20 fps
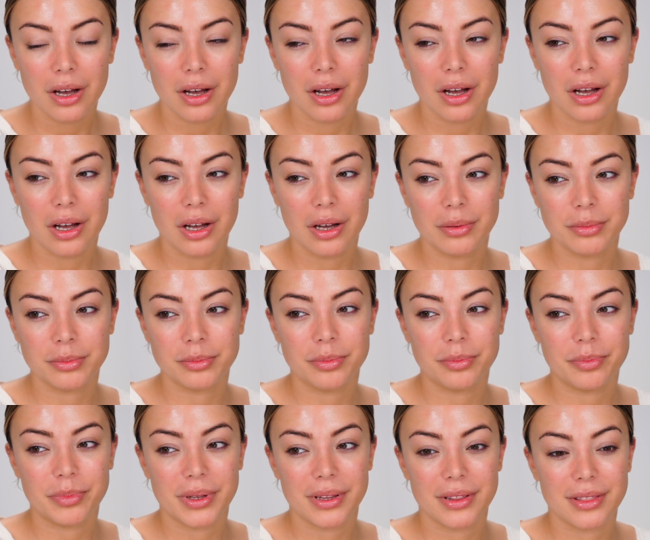
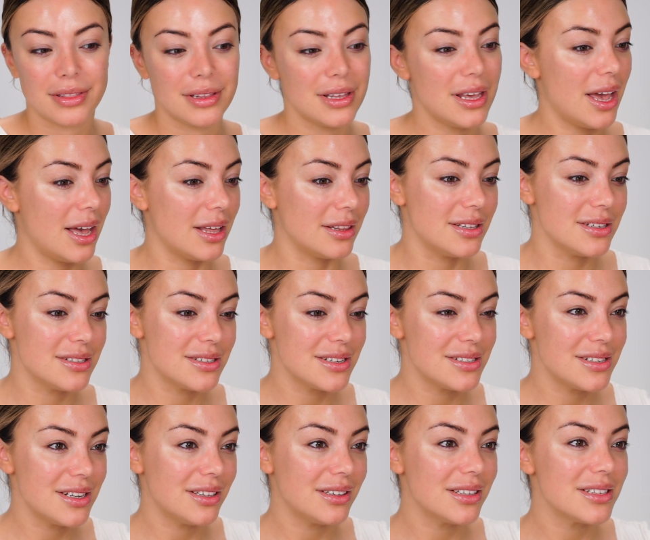But yeah, this
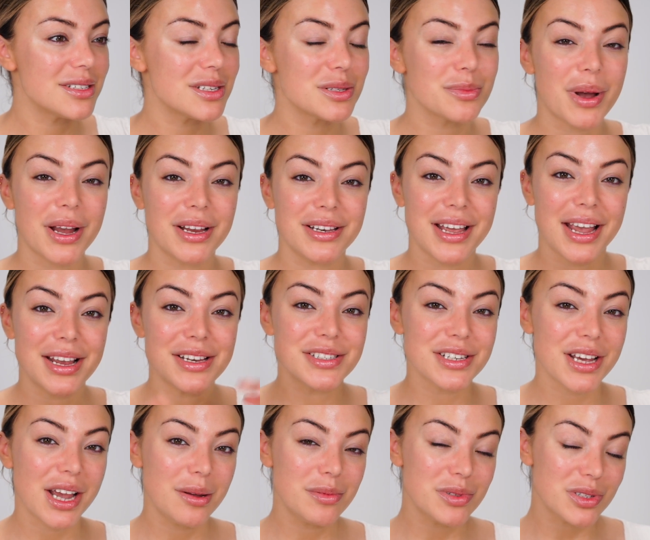is it. This is my
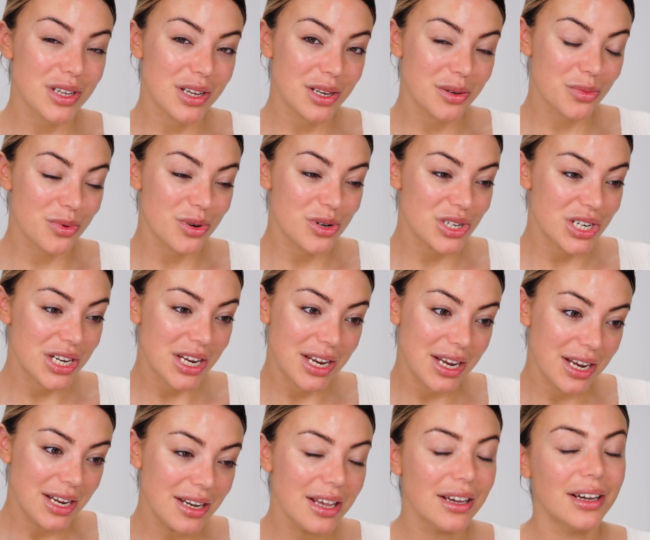nighttime skin
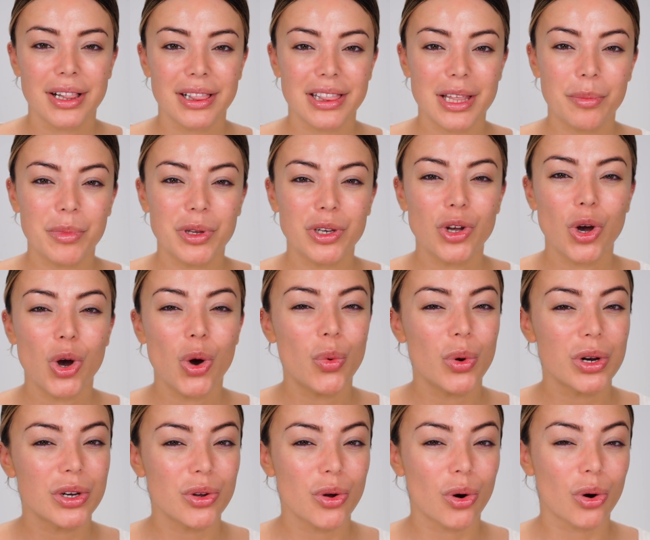routine. Let me know
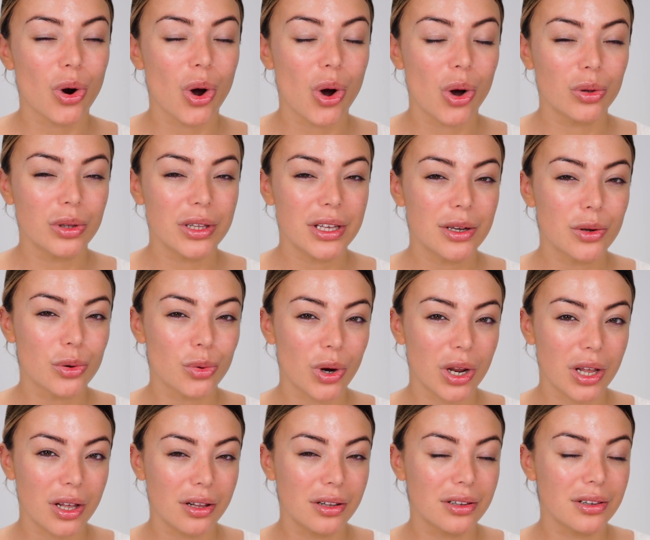what your holy
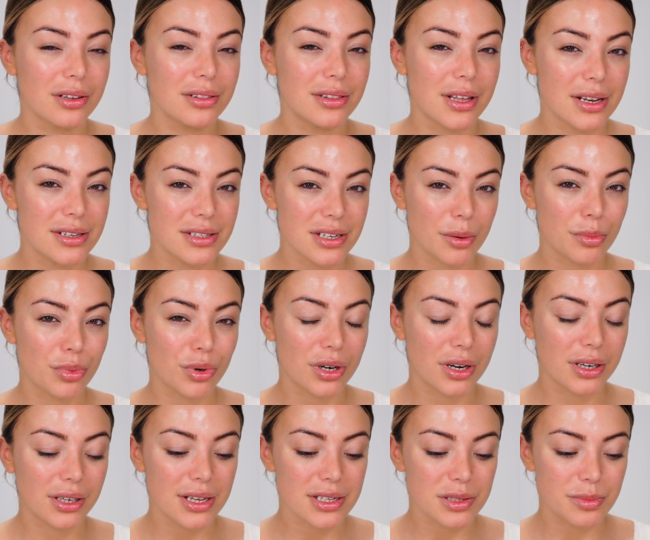grail nighttime
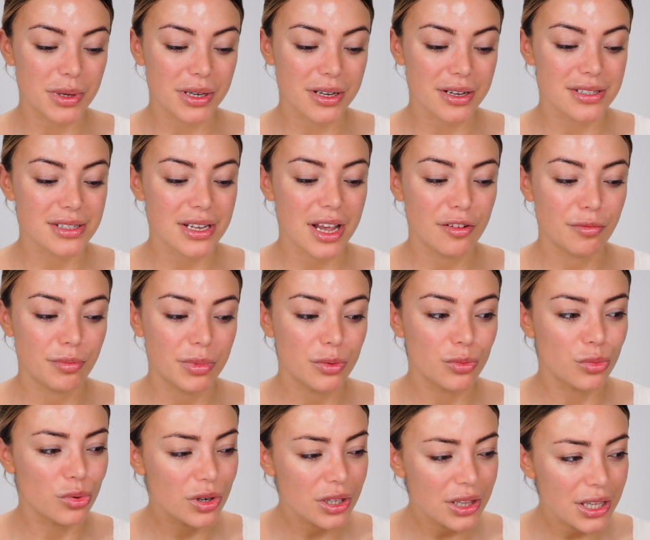product is, because I've
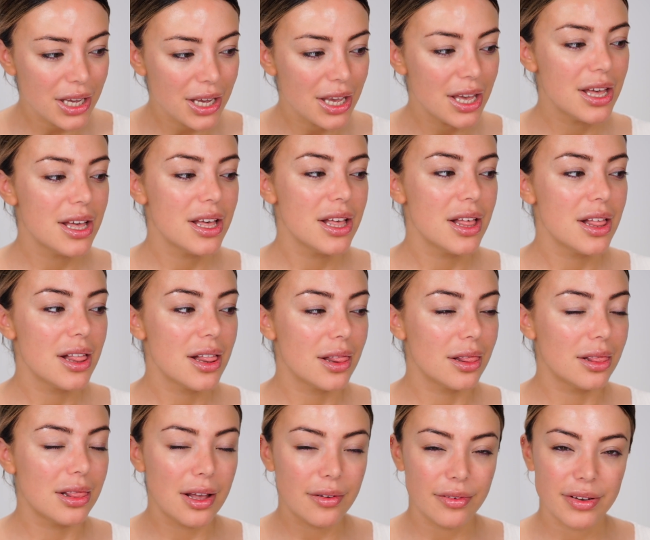been really
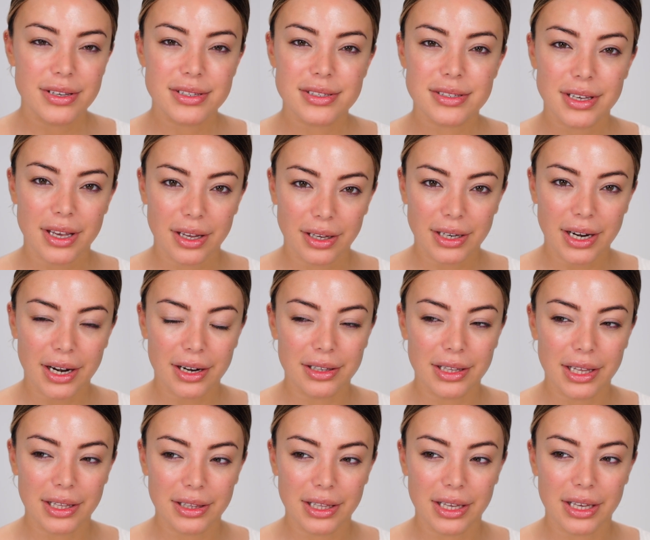loving skincare
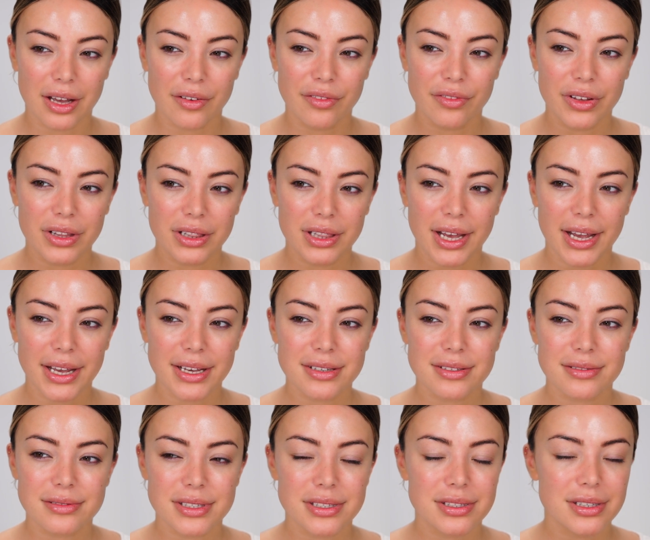lately. I feel
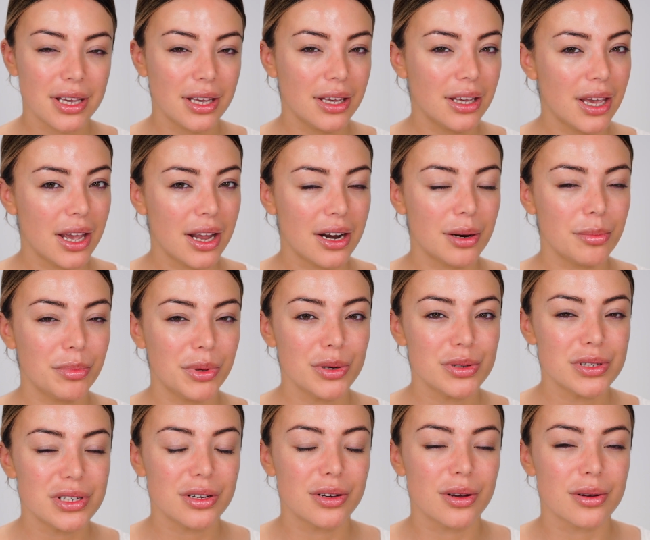like skincare and
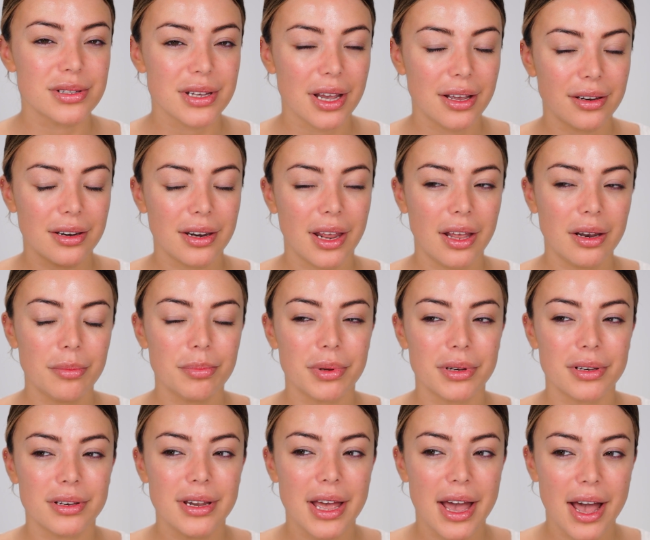beauty goes hand in hand,
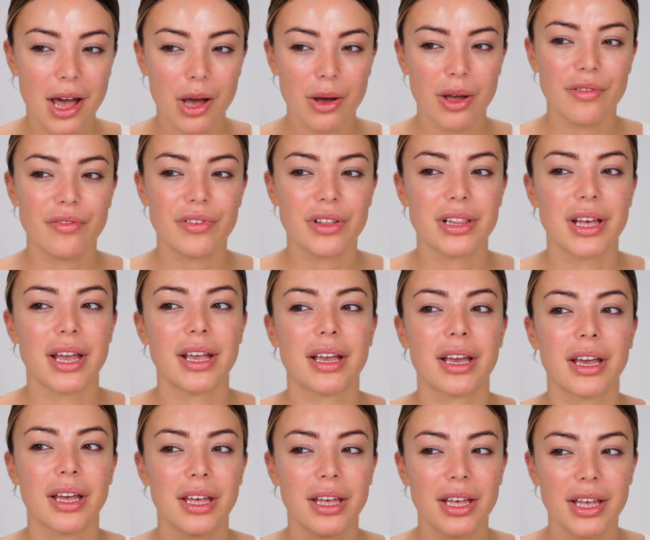but now I feel like